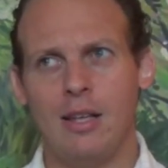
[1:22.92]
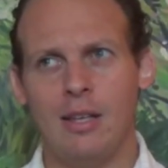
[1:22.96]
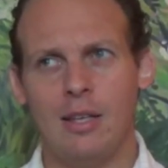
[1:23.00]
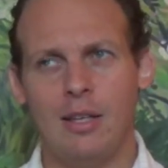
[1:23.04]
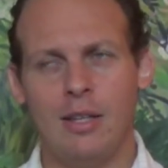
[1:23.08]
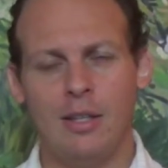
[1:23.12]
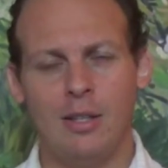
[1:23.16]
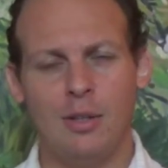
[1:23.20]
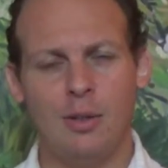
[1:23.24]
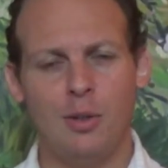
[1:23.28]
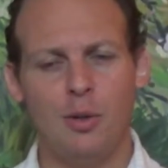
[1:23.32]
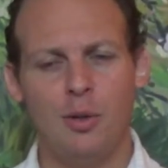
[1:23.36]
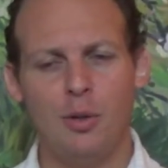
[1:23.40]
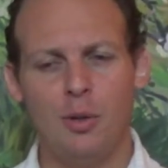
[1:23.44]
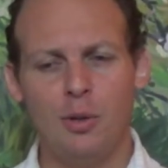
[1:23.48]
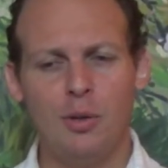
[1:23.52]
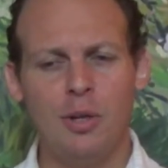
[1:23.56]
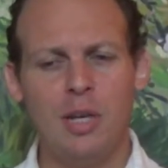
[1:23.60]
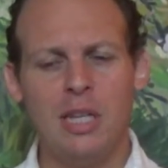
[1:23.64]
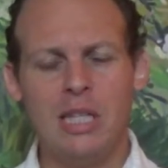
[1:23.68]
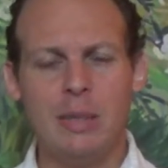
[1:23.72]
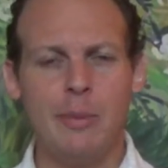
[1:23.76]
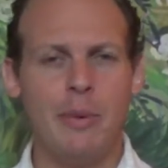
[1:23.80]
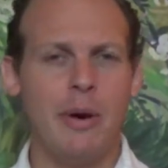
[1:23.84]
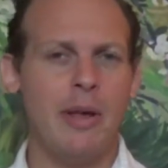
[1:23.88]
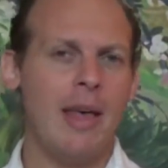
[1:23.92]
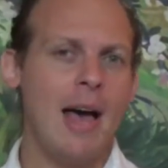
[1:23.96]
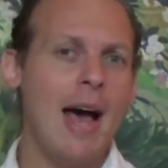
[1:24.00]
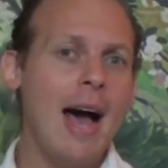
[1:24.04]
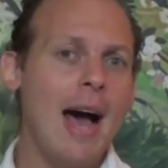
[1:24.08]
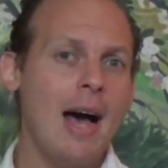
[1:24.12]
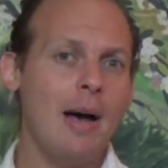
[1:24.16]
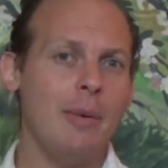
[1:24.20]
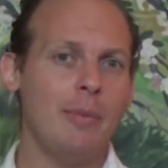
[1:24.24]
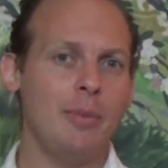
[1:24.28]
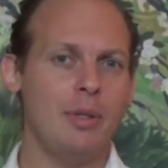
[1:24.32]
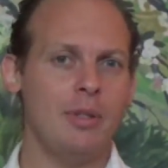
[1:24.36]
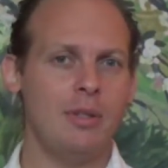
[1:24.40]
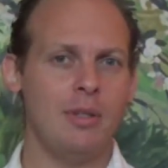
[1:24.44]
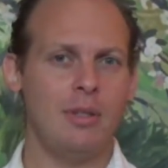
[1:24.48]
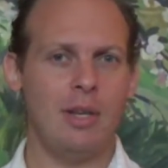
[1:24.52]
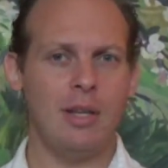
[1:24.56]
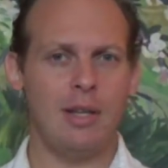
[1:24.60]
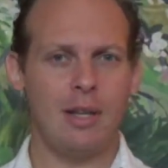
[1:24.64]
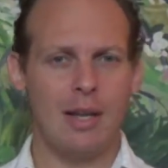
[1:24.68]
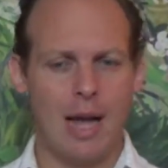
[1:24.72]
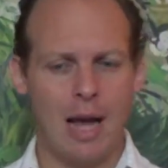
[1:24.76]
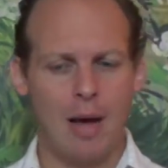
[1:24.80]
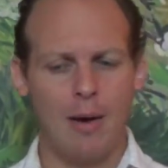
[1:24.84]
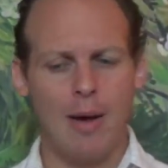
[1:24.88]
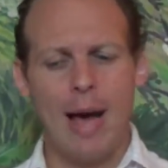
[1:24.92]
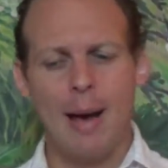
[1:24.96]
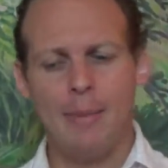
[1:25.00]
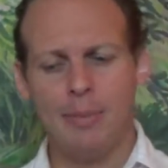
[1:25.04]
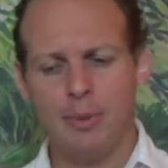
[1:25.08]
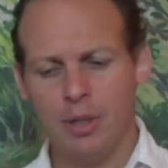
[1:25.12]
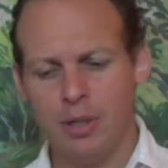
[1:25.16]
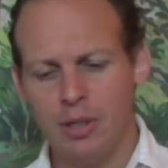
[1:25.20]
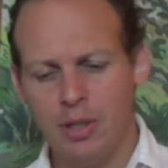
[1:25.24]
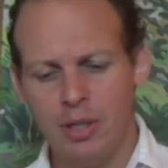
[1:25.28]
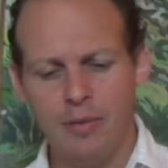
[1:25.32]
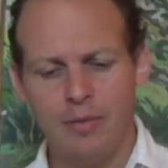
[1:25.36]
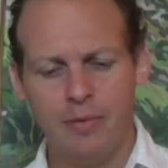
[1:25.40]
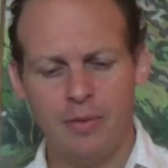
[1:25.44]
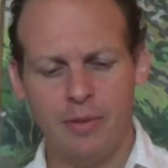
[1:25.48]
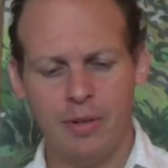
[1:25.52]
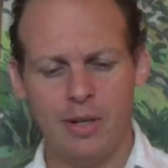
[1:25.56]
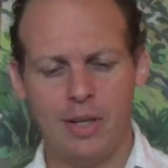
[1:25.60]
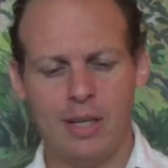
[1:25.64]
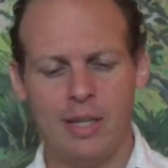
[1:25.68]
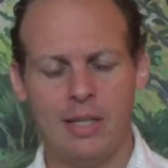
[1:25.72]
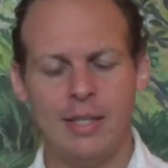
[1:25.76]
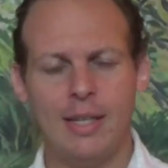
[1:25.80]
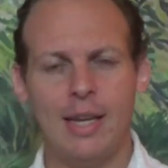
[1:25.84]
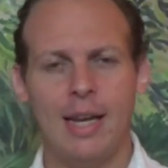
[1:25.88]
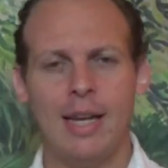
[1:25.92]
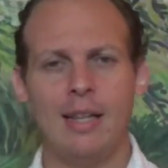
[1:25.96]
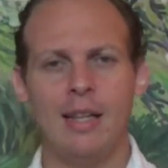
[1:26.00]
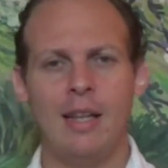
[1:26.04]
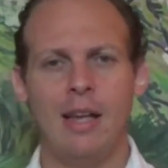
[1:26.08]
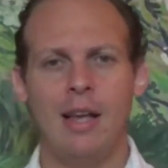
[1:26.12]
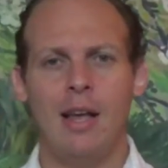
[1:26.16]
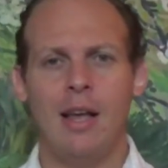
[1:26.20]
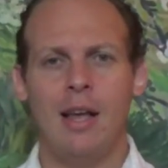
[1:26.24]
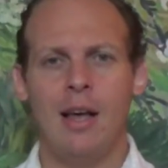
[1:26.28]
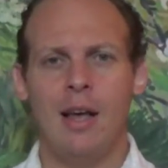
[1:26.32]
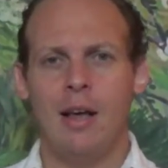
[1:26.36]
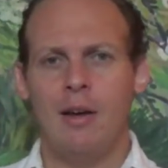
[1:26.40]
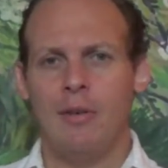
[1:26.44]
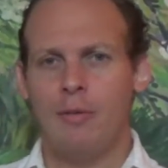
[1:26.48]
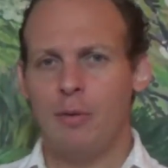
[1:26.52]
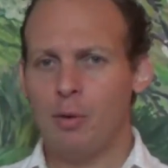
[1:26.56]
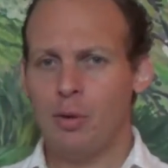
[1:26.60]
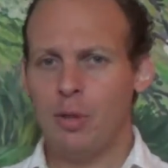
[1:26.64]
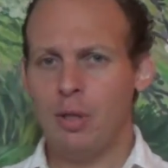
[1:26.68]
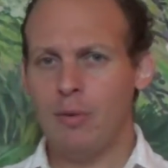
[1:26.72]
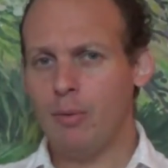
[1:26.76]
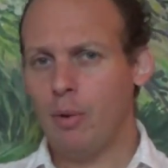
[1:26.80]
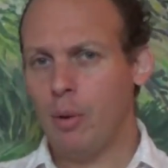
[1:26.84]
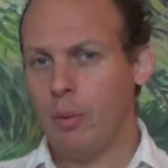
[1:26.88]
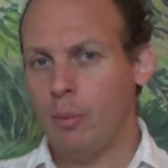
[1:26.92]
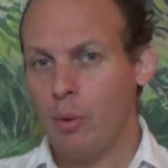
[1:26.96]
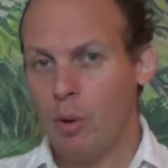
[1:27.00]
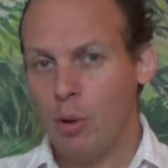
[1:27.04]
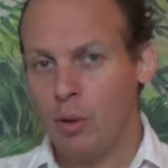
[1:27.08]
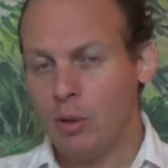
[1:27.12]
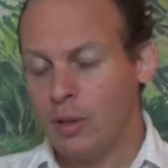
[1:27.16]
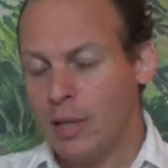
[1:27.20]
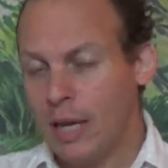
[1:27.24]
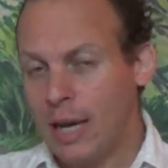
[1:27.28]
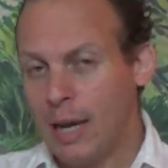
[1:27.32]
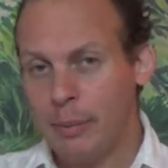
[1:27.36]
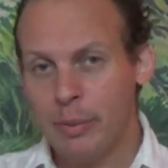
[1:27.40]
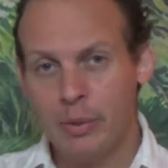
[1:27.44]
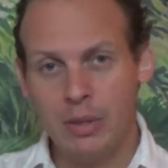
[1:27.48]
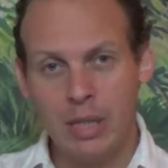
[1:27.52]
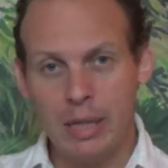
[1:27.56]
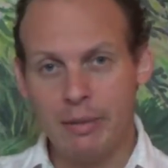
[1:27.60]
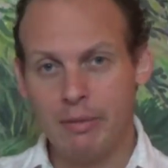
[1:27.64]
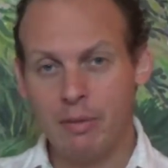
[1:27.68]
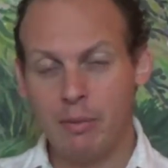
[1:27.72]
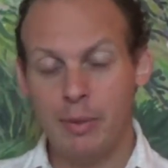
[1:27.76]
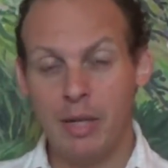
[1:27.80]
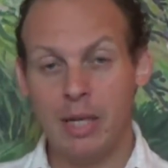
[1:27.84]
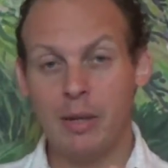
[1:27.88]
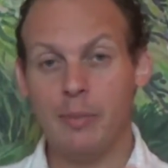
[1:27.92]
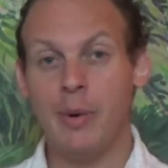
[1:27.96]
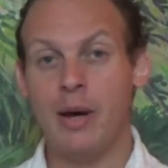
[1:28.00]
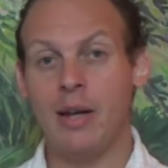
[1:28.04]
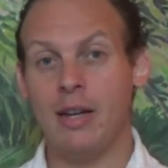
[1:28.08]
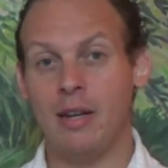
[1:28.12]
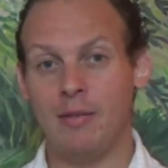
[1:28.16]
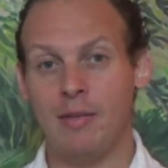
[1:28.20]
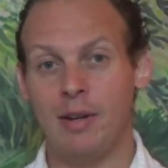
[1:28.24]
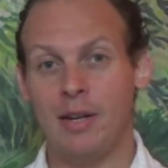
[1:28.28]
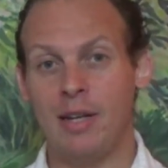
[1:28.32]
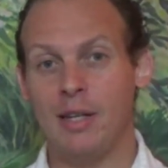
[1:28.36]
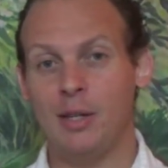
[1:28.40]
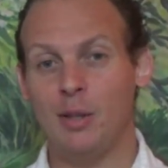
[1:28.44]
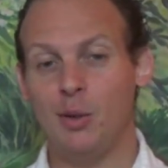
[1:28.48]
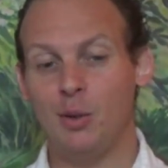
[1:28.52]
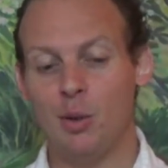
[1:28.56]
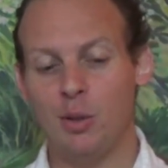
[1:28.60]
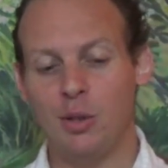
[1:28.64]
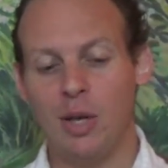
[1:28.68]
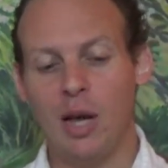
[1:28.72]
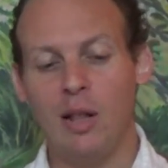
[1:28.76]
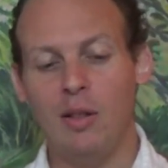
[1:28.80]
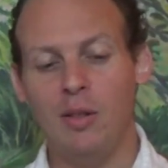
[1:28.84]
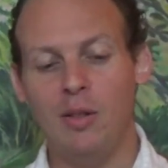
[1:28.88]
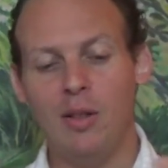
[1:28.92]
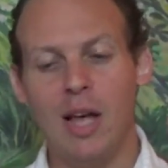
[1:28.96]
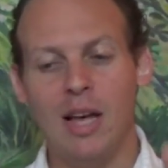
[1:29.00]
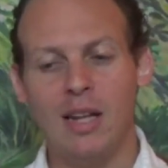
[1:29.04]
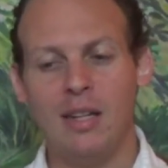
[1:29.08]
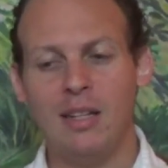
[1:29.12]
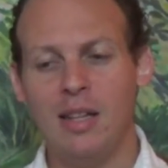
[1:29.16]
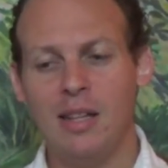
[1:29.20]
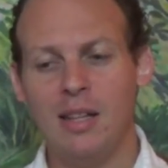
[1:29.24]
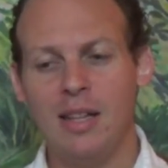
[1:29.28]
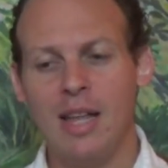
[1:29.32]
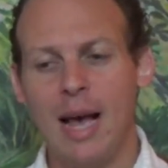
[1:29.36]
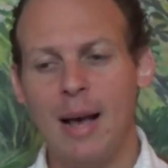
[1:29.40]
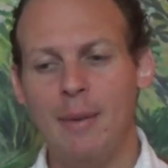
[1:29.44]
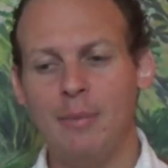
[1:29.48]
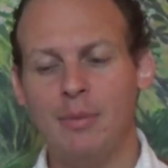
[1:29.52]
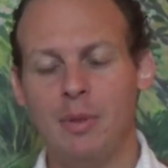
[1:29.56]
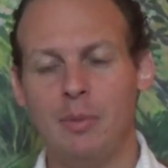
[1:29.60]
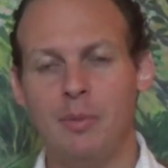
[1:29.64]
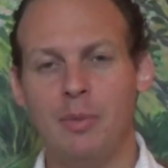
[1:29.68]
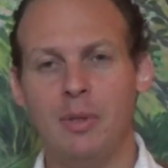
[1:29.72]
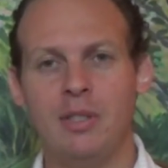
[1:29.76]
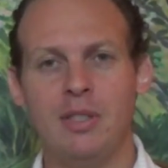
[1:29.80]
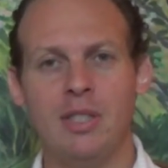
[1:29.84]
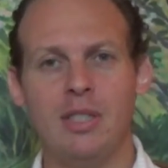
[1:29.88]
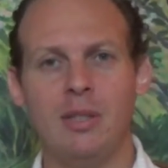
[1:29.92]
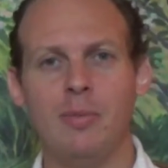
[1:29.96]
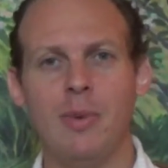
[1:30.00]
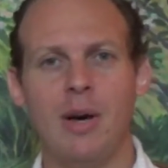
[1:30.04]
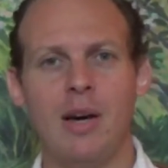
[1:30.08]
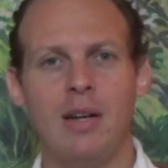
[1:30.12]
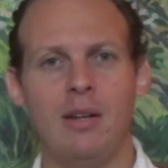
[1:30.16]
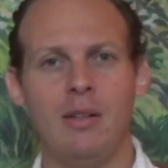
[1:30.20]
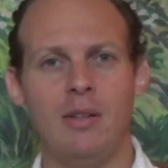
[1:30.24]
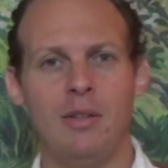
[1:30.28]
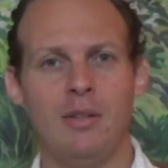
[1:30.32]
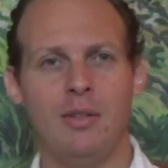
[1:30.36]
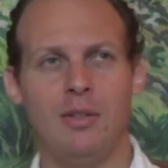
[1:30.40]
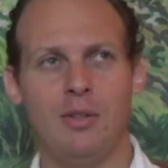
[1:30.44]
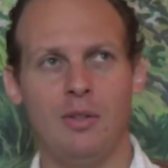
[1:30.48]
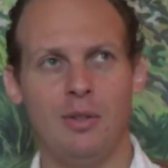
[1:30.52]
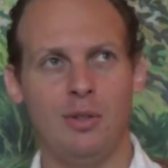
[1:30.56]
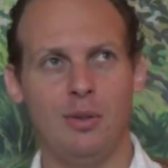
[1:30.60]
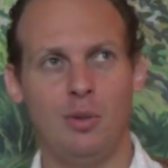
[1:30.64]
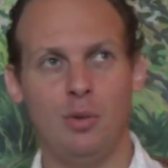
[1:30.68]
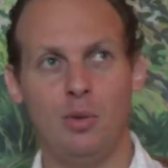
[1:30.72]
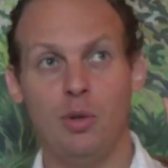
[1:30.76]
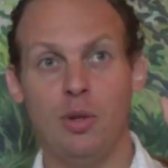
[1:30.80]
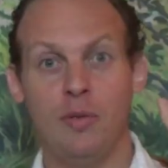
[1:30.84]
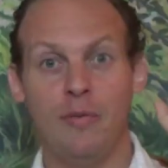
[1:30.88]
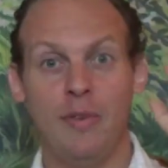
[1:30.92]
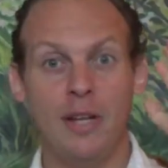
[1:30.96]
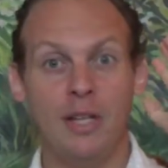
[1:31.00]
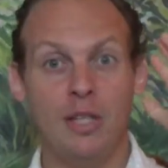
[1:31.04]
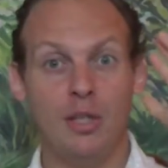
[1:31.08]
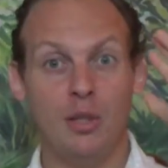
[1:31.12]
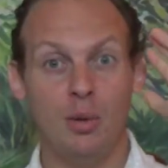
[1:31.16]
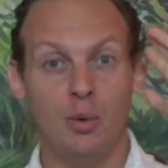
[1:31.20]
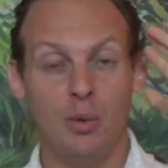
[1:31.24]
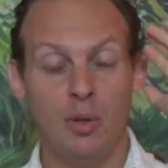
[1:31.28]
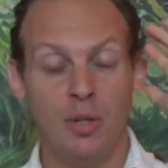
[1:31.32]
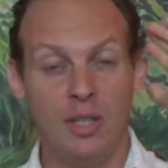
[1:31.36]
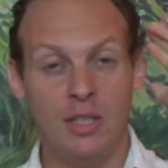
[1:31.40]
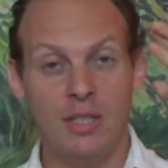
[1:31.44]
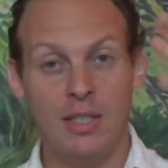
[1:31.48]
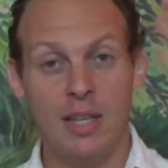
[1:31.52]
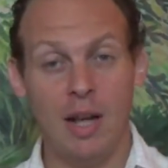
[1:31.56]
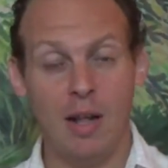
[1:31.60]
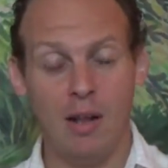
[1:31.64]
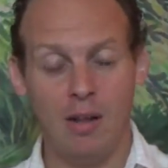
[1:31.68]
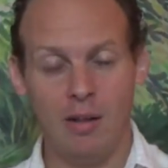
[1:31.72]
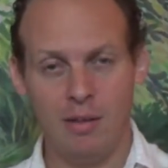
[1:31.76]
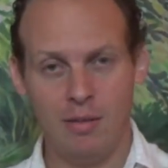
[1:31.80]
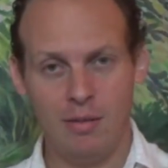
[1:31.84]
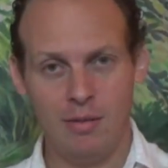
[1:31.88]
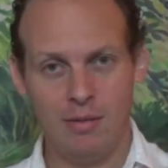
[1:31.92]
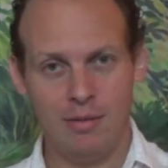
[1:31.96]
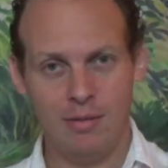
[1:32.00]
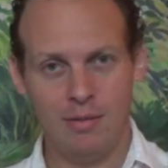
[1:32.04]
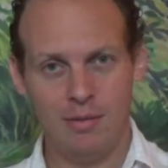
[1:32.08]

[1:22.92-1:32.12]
is curious about apps and how apps are different is that, first of all, most apps never make money, right? So a lot of the times a business model is to eventually sell.